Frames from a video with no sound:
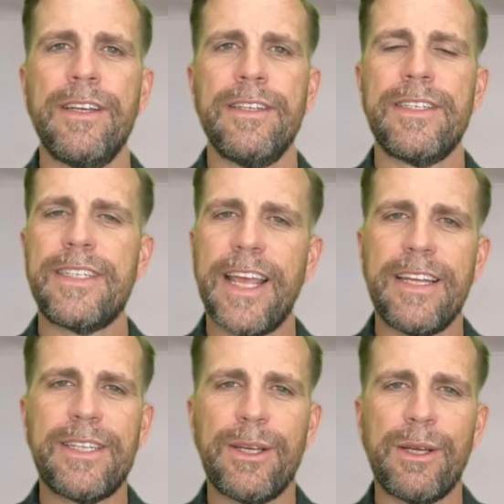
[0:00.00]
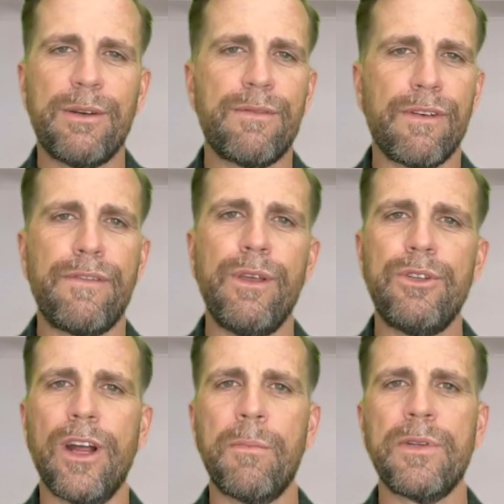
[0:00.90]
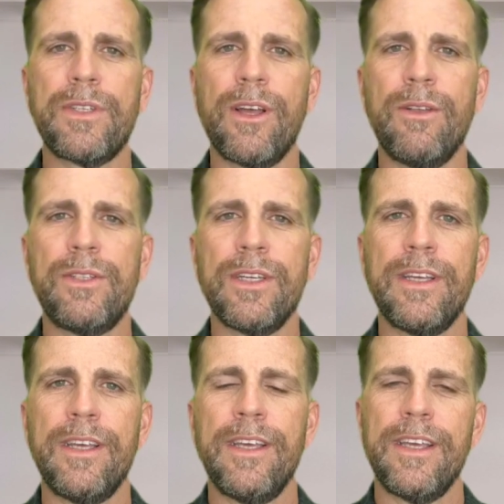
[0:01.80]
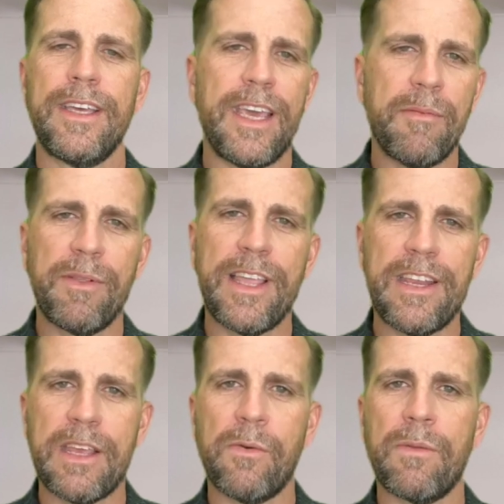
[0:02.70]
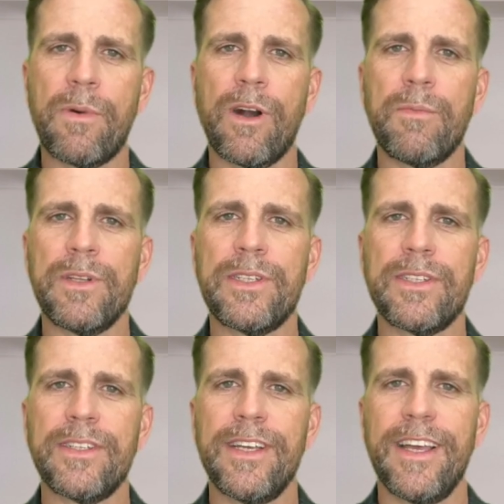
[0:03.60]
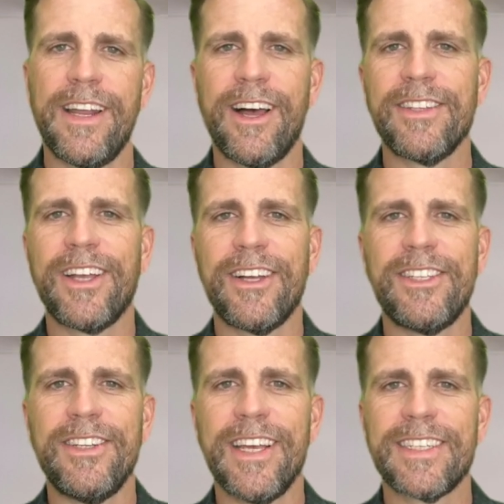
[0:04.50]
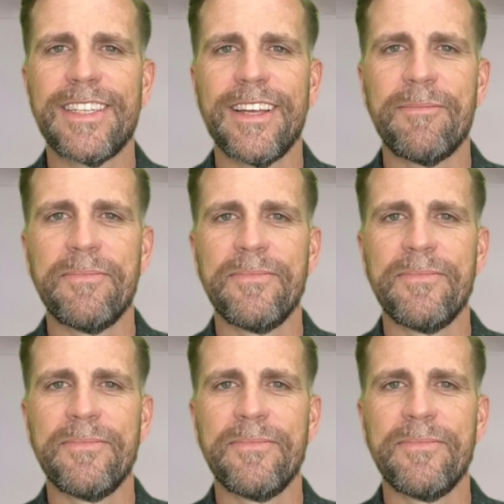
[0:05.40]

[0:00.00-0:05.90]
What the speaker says: stay tuned for future episodes. Keep leading with purpose, and I'll talk to you next time.